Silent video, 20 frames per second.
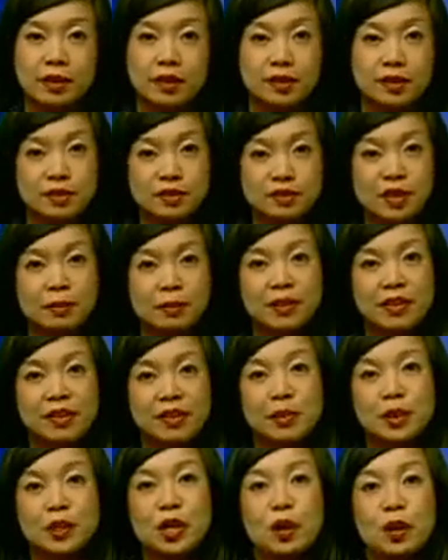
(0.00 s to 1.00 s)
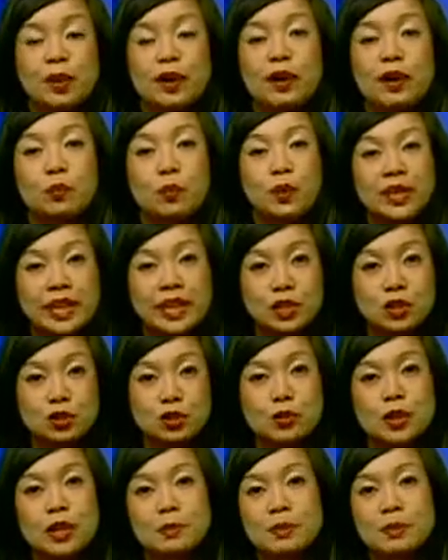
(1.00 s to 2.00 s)
This summer, they've been going on weekend
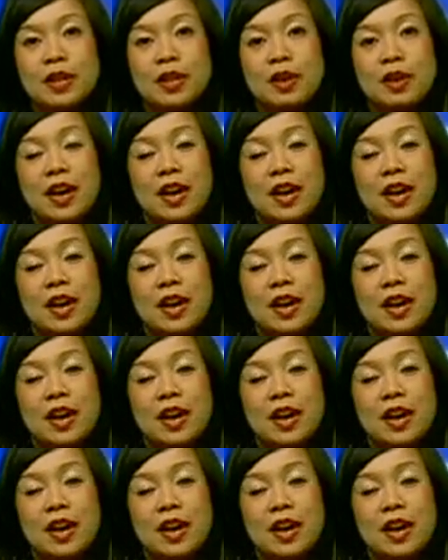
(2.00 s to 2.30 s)
trips,